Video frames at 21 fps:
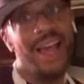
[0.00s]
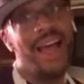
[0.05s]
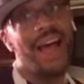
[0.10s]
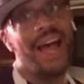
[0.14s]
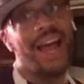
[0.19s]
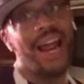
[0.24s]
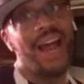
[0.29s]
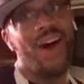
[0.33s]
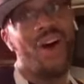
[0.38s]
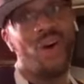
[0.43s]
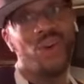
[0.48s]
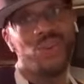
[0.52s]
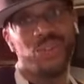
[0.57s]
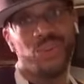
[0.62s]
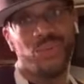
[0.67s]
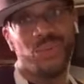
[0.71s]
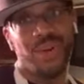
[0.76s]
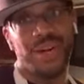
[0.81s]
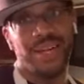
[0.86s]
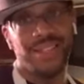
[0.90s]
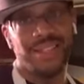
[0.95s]
And I also
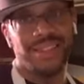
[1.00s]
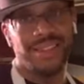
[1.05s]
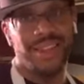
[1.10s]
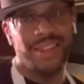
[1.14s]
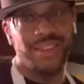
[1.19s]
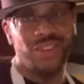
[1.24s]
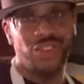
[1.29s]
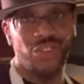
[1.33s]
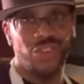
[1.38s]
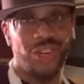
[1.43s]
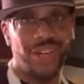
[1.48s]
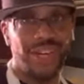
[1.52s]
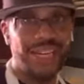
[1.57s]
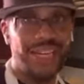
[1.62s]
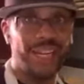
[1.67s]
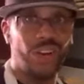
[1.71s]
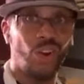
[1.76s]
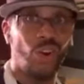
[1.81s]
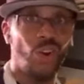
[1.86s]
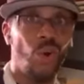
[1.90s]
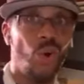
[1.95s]
forgot to tell you that you're going to need
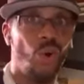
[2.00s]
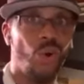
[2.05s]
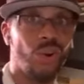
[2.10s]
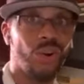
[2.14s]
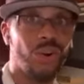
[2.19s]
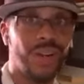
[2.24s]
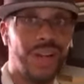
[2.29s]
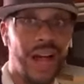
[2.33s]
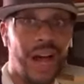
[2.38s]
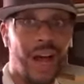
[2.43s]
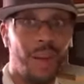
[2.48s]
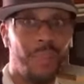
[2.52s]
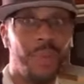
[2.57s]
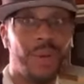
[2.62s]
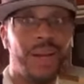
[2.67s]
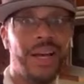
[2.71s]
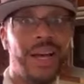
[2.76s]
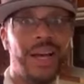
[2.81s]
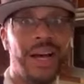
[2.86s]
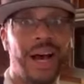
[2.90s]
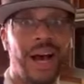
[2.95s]
a quarter cup
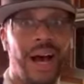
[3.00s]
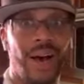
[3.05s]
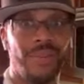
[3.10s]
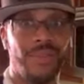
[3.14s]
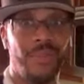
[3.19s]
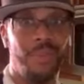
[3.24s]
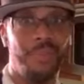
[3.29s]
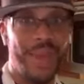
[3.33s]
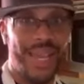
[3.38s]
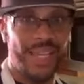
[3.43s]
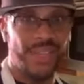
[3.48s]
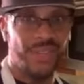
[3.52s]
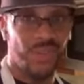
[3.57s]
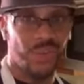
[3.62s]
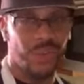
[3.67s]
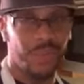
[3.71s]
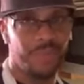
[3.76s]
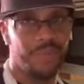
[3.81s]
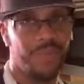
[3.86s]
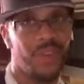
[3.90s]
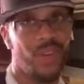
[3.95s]
of
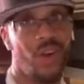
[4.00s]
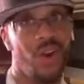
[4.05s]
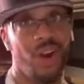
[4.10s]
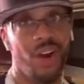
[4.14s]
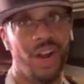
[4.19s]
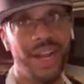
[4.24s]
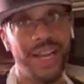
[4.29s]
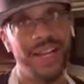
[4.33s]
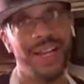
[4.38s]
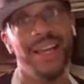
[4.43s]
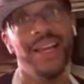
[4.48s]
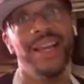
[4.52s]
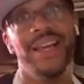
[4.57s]
basil. All right.